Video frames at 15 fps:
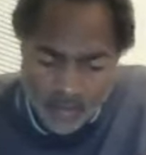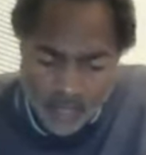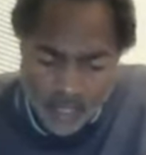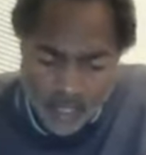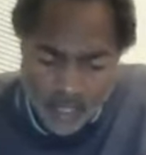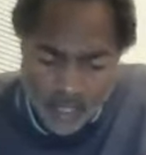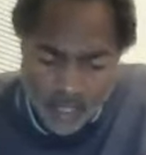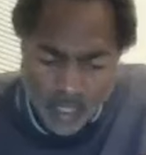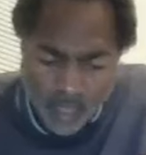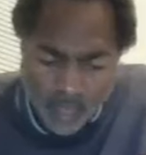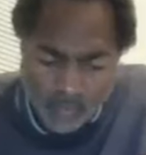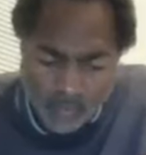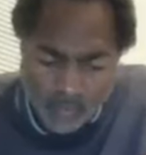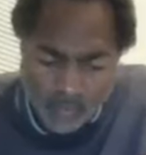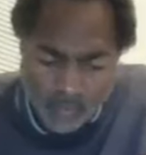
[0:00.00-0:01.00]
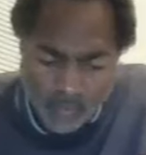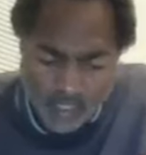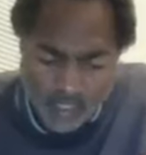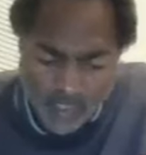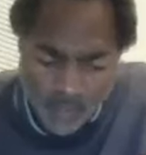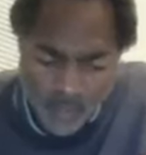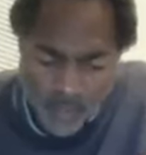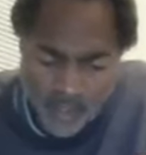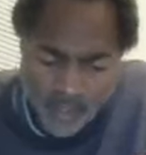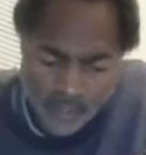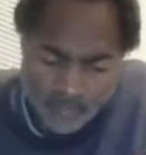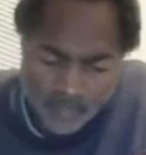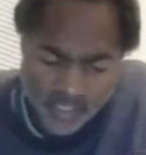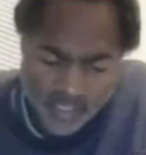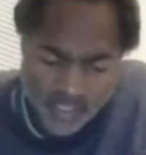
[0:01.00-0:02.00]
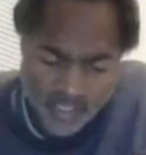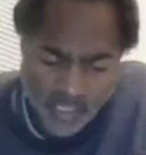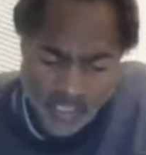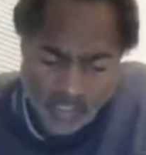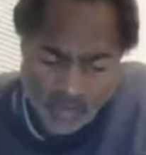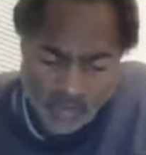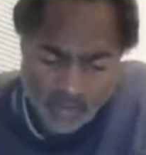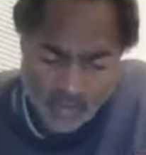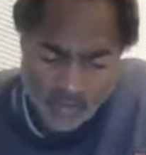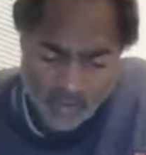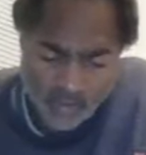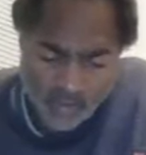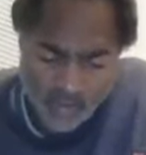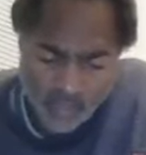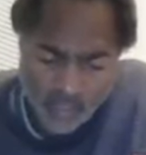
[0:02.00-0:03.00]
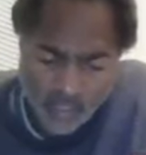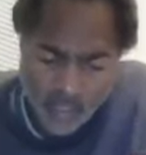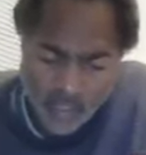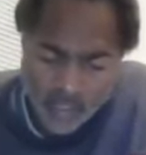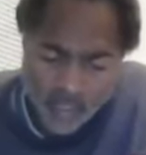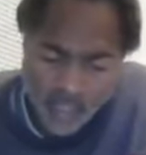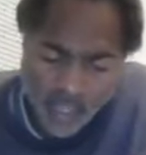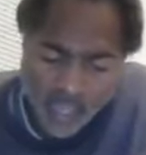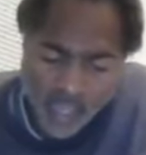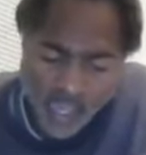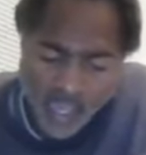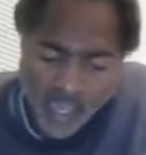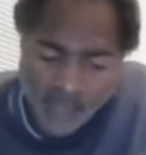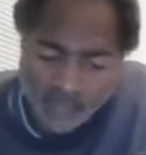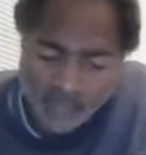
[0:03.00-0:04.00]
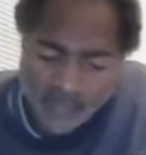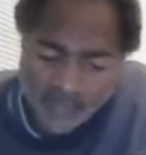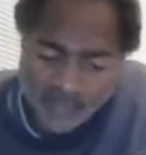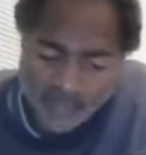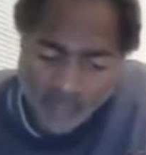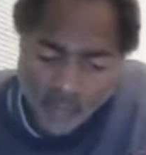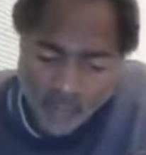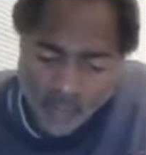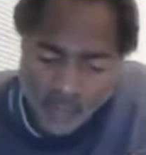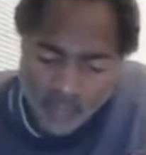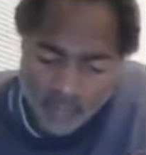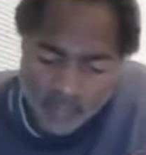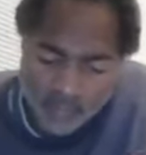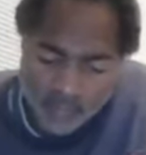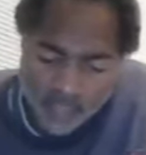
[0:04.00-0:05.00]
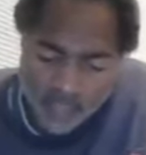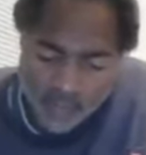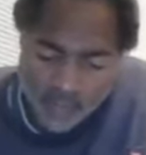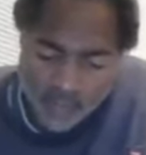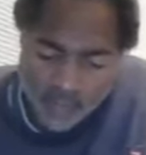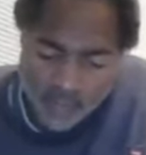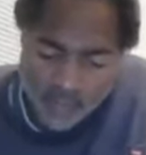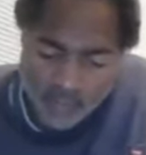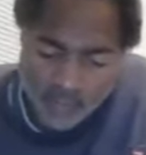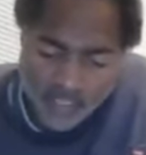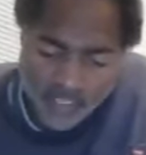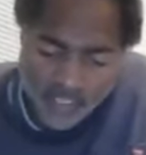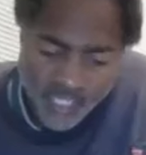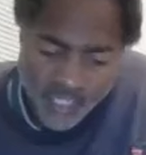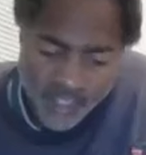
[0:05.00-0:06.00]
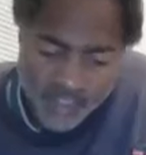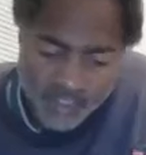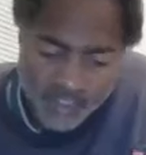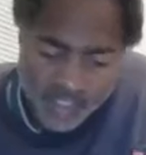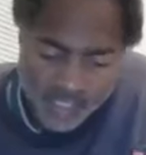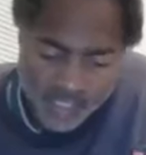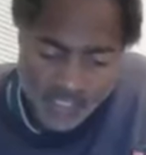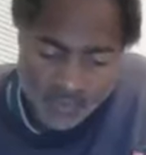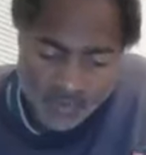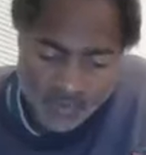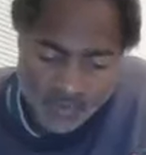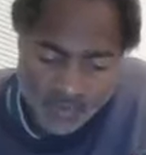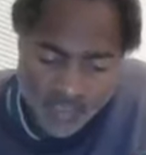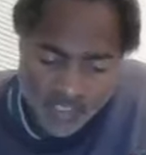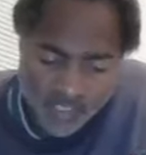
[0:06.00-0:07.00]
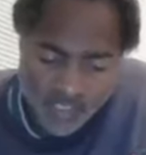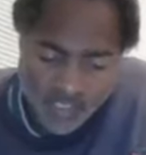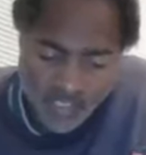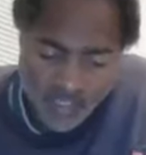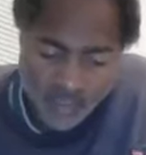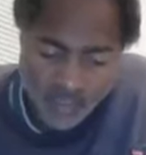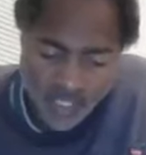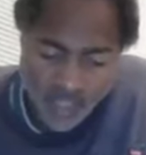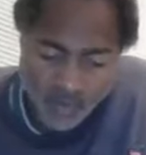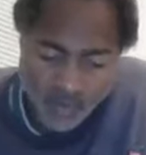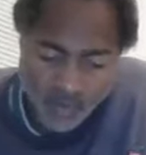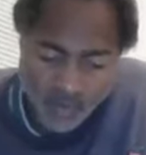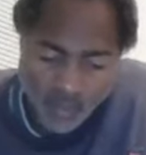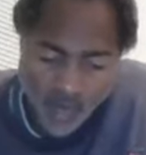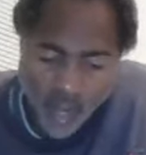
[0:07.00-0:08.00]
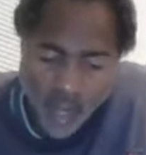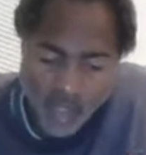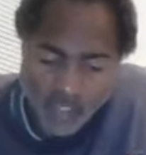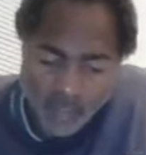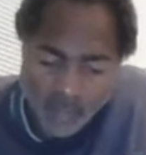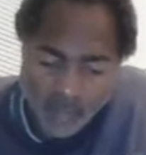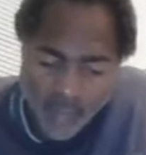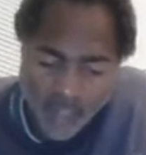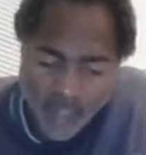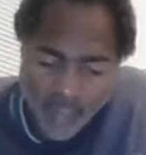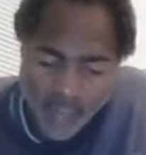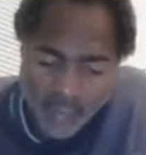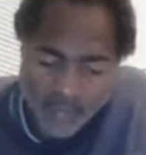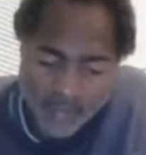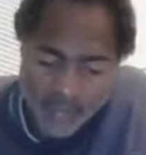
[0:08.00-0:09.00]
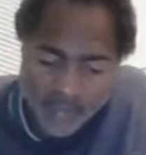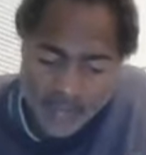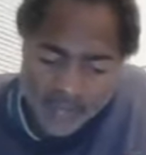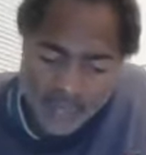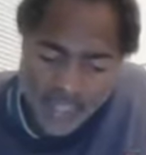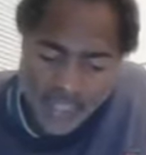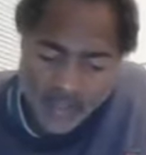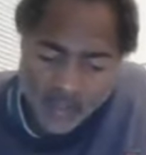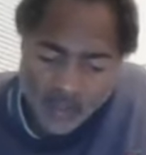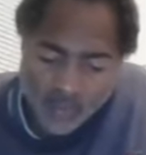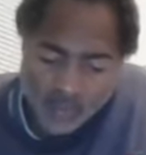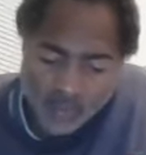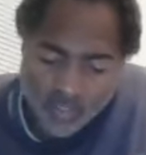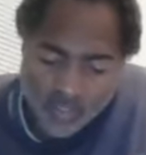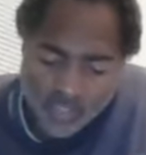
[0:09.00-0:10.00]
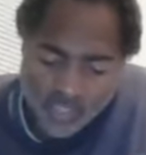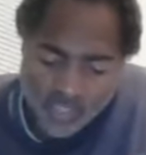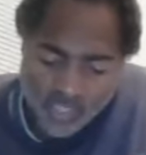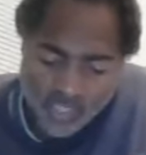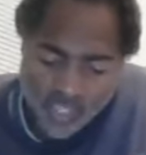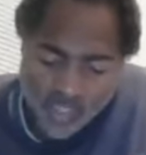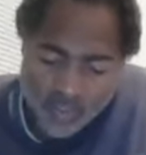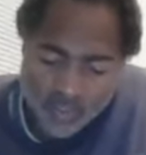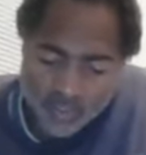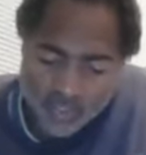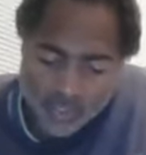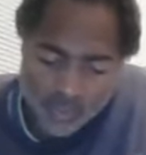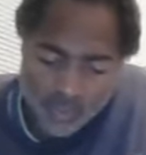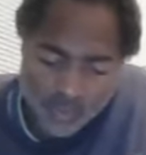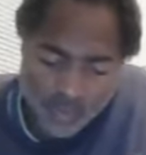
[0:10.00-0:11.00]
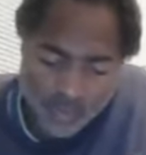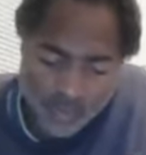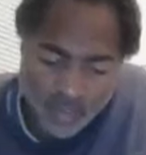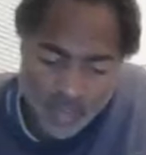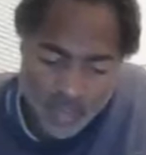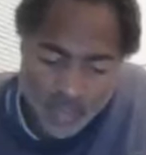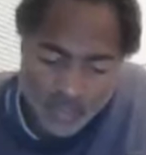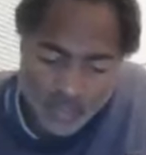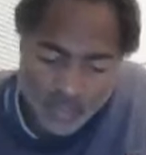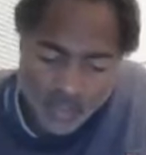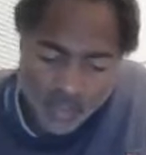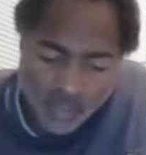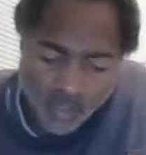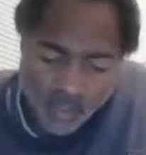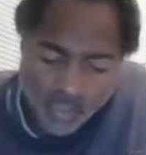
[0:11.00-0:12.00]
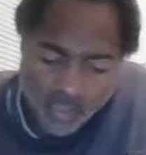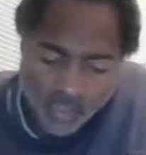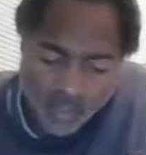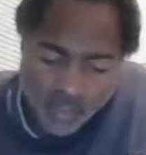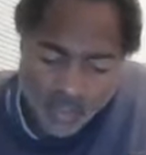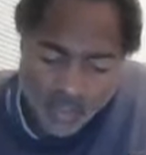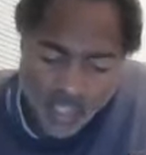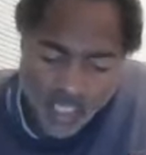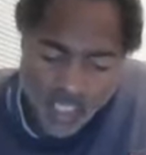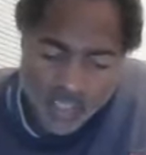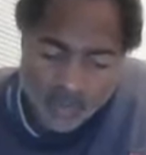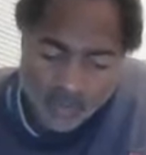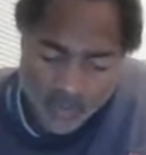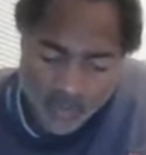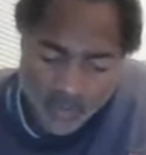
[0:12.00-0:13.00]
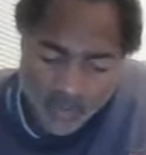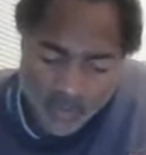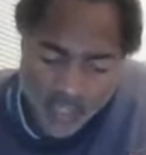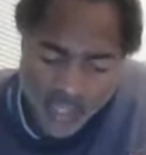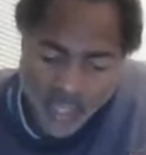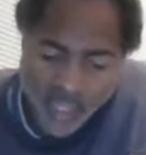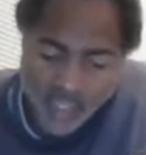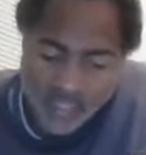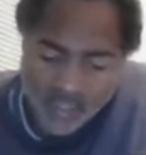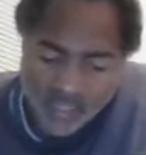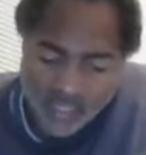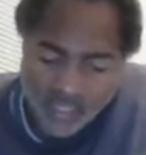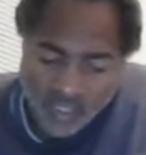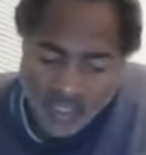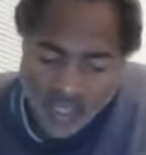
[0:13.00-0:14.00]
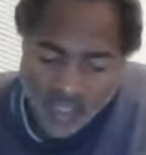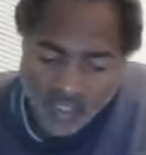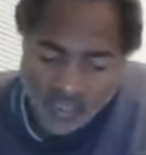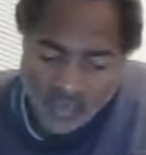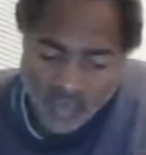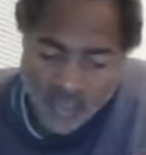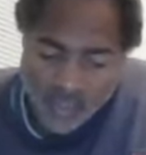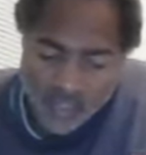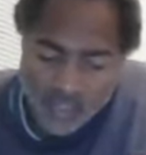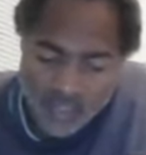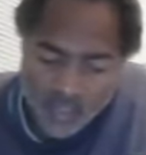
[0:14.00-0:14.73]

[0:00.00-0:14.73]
uh, 312 BC and before the middle of the second century BC, they were occupied not only southern Judah, but also Hebron and the country